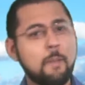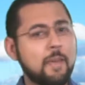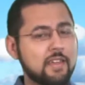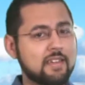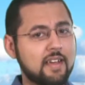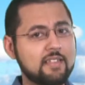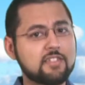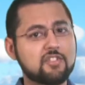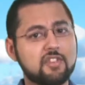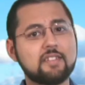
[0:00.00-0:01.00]

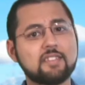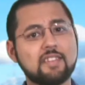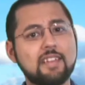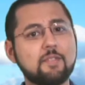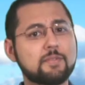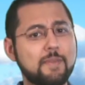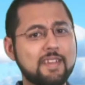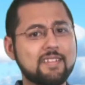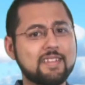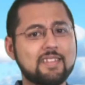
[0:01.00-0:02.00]
Paleontologist John Scannella
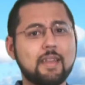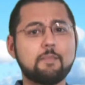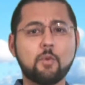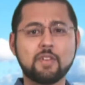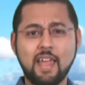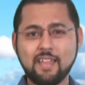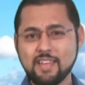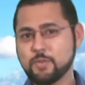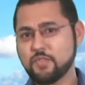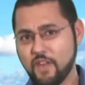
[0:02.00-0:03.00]
speculates that
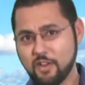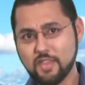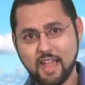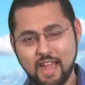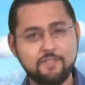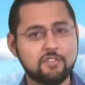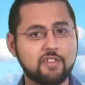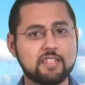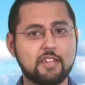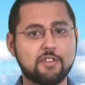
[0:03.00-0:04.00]
mortality was fairly high for
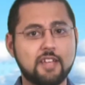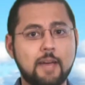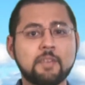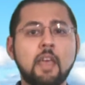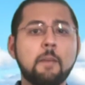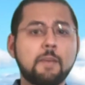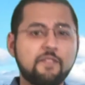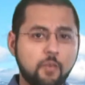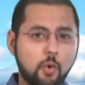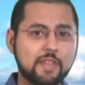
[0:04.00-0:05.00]
Triceratops
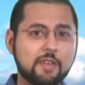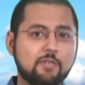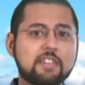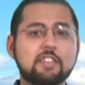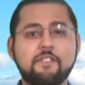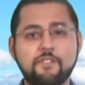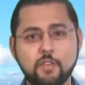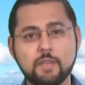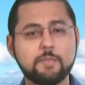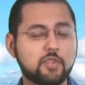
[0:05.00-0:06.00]
before they reached their
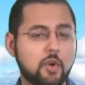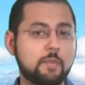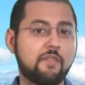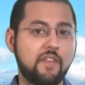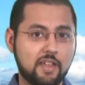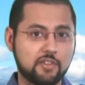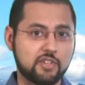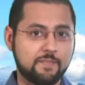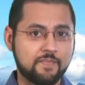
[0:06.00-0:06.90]
fully mature morphology.